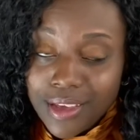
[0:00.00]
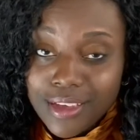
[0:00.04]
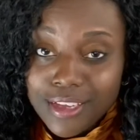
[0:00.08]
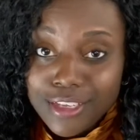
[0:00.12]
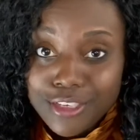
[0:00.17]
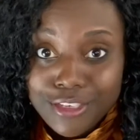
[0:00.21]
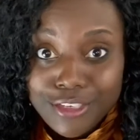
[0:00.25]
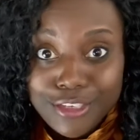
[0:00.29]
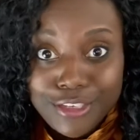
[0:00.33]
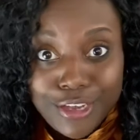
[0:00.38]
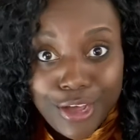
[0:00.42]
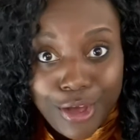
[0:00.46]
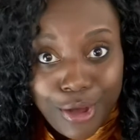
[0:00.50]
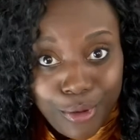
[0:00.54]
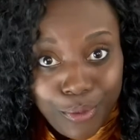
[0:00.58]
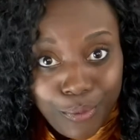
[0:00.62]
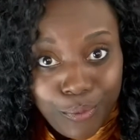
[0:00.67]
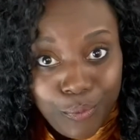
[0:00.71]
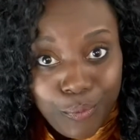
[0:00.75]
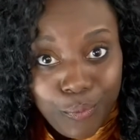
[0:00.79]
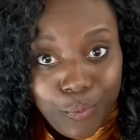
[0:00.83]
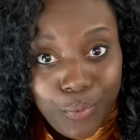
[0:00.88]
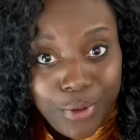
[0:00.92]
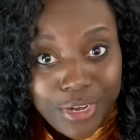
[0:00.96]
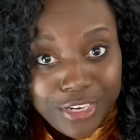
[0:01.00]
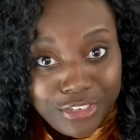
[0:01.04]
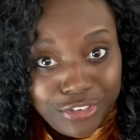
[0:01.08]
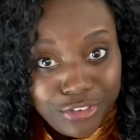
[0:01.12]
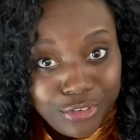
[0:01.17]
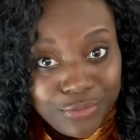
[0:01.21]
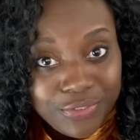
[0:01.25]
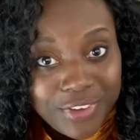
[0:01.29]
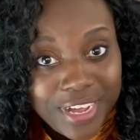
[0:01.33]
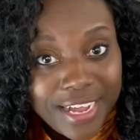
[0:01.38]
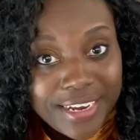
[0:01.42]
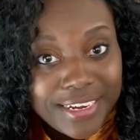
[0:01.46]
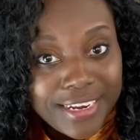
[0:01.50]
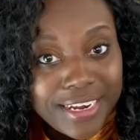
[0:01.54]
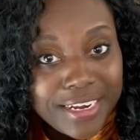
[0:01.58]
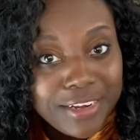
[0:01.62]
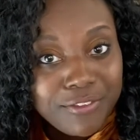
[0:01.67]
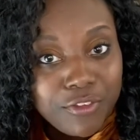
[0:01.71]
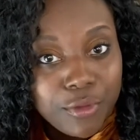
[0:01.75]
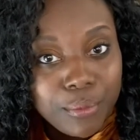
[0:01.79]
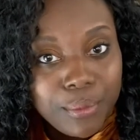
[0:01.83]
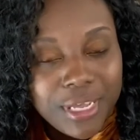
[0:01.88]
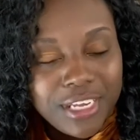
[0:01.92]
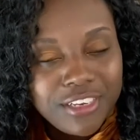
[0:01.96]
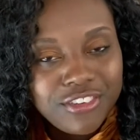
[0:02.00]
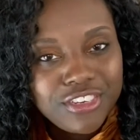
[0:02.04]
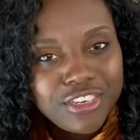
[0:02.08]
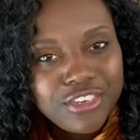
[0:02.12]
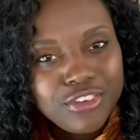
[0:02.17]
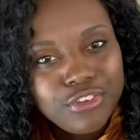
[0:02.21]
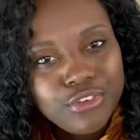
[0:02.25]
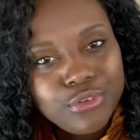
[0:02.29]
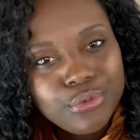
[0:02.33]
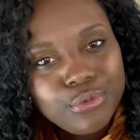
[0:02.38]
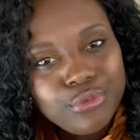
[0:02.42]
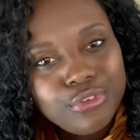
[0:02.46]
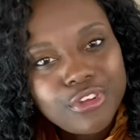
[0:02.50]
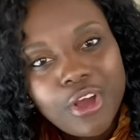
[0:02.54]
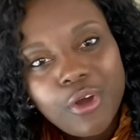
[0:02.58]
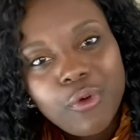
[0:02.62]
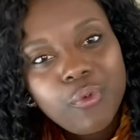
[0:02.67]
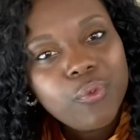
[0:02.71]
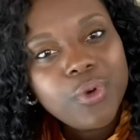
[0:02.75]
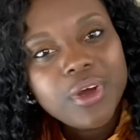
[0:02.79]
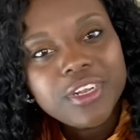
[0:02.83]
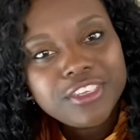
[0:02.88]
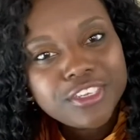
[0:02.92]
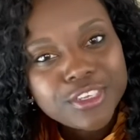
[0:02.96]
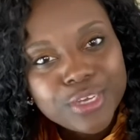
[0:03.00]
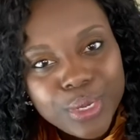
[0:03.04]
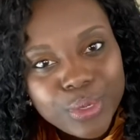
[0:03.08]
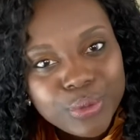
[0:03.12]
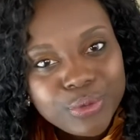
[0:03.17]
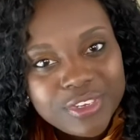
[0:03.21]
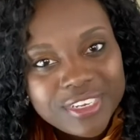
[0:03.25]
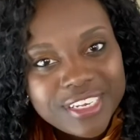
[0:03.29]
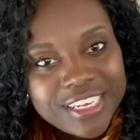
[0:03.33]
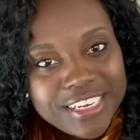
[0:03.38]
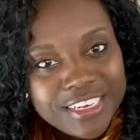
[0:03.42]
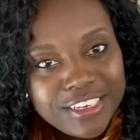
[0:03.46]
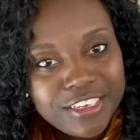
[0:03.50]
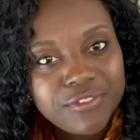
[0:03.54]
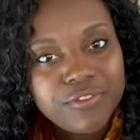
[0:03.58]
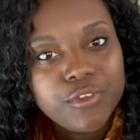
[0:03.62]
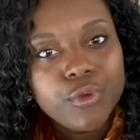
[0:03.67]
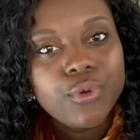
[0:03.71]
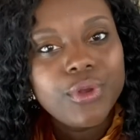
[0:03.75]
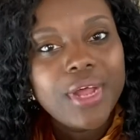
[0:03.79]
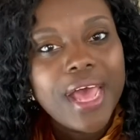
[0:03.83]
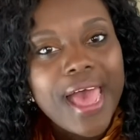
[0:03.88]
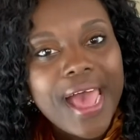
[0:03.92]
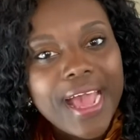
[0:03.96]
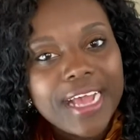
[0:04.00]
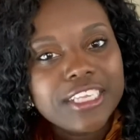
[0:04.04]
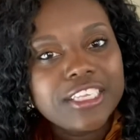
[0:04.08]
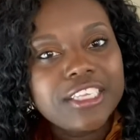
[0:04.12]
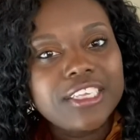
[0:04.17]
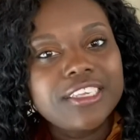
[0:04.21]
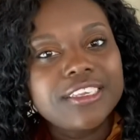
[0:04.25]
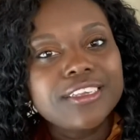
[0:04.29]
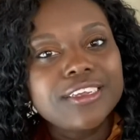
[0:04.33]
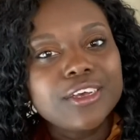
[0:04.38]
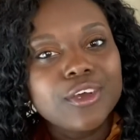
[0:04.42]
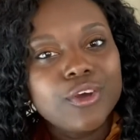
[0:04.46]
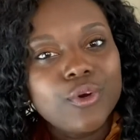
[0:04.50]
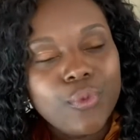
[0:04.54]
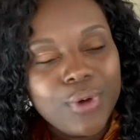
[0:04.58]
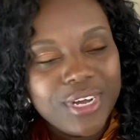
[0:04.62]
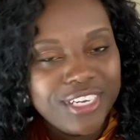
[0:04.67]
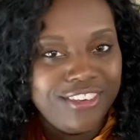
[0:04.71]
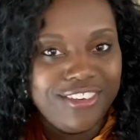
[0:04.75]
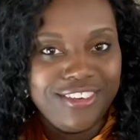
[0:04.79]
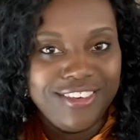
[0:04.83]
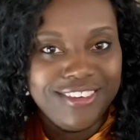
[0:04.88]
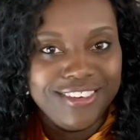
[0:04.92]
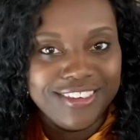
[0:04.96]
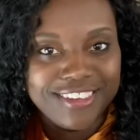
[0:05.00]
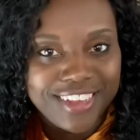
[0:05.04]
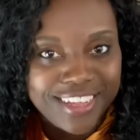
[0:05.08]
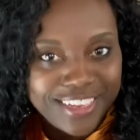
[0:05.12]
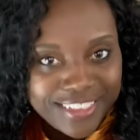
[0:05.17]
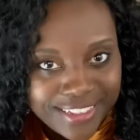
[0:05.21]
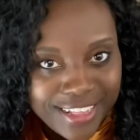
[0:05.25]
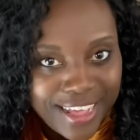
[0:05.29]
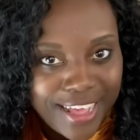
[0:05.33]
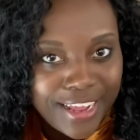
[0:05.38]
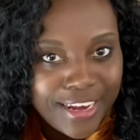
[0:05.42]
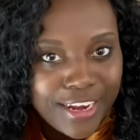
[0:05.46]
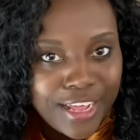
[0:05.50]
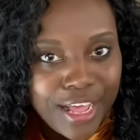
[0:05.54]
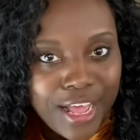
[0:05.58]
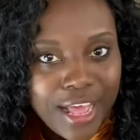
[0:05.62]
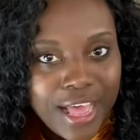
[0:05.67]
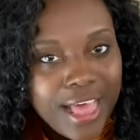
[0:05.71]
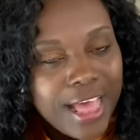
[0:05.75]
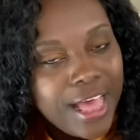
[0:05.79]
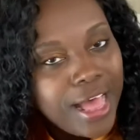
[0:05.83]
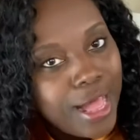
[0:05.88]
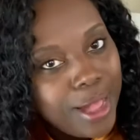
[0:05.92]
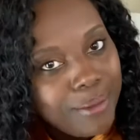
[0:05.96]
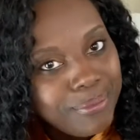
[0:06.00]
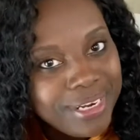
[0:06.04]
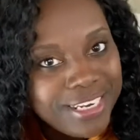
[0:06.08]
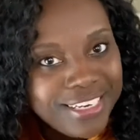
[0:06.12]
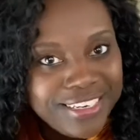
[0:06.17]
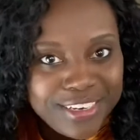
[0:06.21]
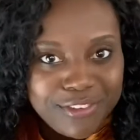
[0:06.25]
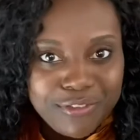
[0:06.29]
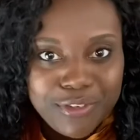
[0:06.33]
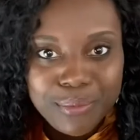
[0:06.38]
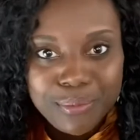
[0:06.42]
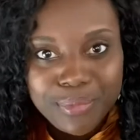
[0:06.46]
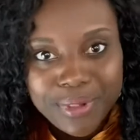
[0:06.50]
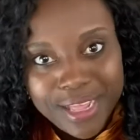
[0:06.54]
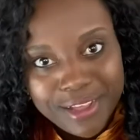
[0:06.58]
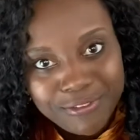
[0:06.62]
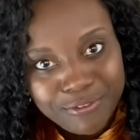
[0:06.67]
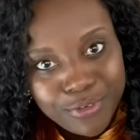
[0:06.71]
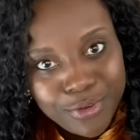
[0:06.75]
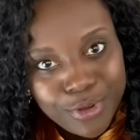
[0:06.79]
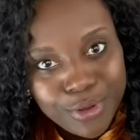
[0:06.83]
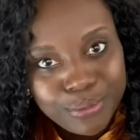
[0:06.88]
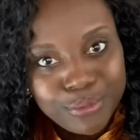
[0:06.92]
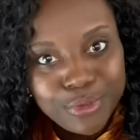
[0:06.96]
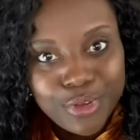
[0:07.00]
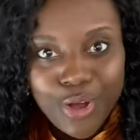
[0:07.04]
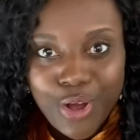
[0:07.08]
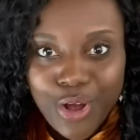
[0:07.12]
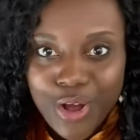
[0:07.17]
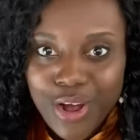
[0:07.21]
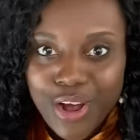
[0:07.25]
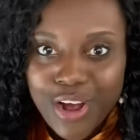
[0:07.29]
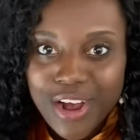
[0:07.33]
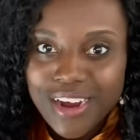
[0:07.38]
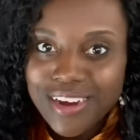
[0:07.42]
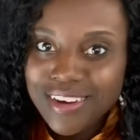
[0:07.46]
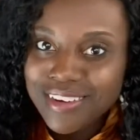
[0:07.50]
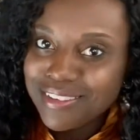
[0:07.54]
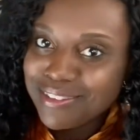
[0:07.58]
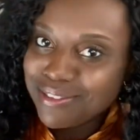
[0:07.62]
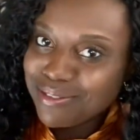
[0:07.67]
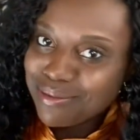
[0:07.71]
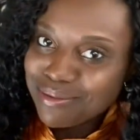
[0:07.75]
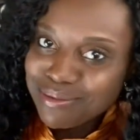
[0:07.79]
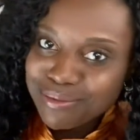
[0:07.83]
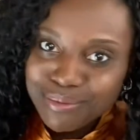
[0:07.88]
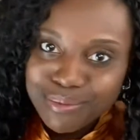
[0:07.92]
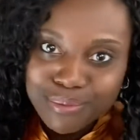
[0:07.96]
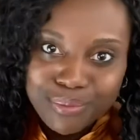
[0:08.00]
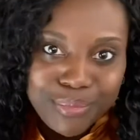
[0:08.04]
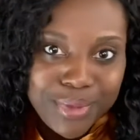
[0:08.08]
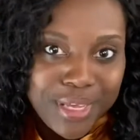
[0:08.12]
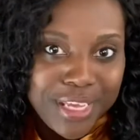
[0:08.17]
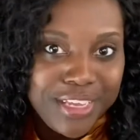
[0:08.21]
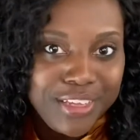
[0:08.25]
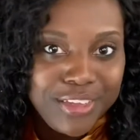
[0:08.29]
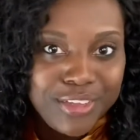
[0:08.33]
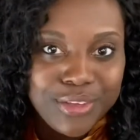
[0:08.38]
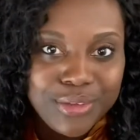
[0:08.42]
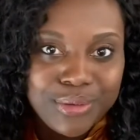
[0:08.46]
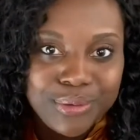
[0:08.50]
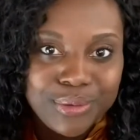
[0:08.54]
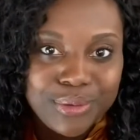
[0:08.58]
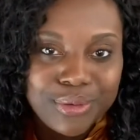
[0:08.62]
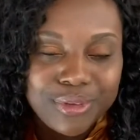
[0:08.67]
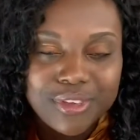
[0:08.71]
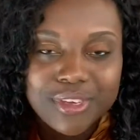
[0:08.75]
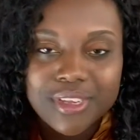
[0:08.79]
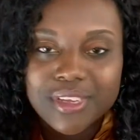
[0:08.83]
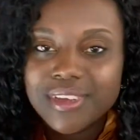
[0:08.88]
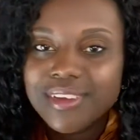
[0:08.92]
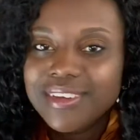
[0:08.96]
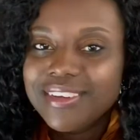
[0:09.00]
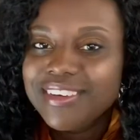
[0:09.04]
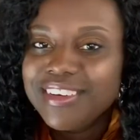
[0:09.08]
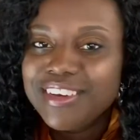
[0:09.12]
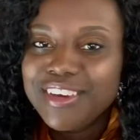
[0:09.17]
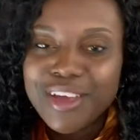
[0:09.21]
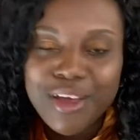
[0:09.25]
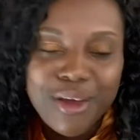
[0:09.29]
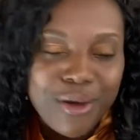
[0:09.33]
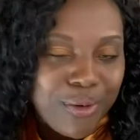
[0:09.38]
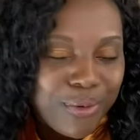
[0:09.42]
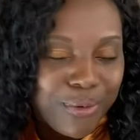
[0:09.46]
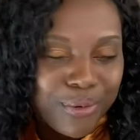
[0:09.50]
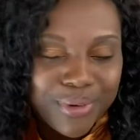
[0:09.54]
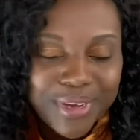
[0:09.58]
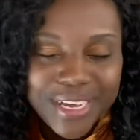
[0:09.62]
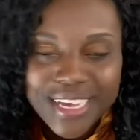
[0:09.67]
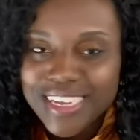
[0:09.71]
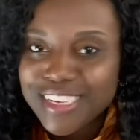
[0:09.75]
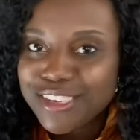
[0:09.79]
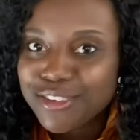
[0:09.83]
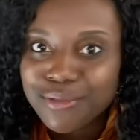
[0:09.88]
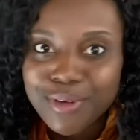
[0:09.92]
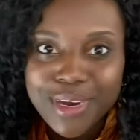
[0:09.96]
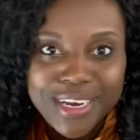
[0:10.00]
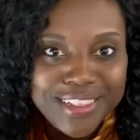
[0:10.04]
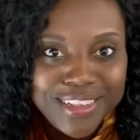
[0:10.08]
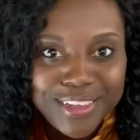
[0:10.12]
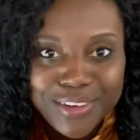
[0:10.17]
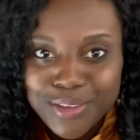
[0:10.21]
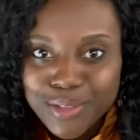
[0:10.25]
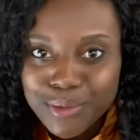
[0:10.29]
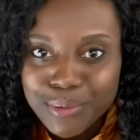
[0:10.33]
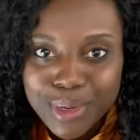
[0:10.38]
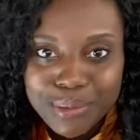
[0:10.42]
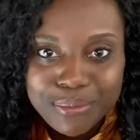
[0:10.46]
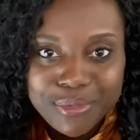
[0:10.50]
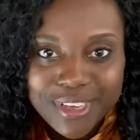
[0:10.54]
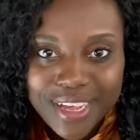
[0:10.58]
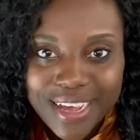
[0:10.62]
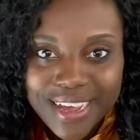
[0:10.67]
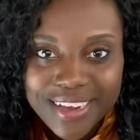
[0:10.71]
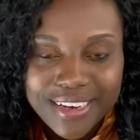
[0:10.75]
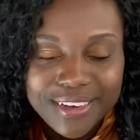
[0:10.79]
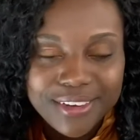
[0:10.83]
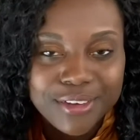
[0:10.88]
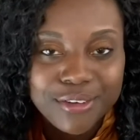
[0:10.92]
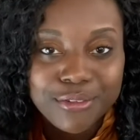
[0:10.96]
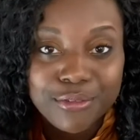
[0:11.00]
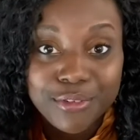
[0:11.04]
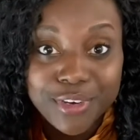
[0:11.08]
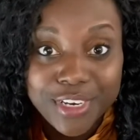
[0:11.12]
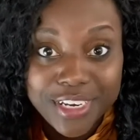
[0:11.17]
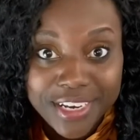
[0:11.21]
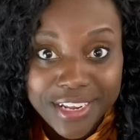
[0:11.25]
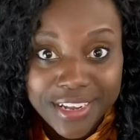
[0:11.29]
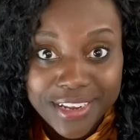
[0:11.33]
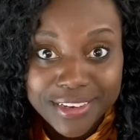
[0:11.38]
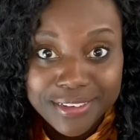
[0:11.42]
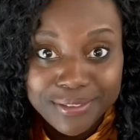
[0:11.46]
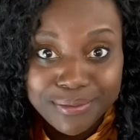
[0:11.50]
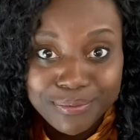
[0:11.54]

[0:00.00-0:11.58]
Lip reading: So once you've gotten that information, you don't want to go to the interview and ask questions like that. How many different platforms are being used? No, it's right there on the website. Read it.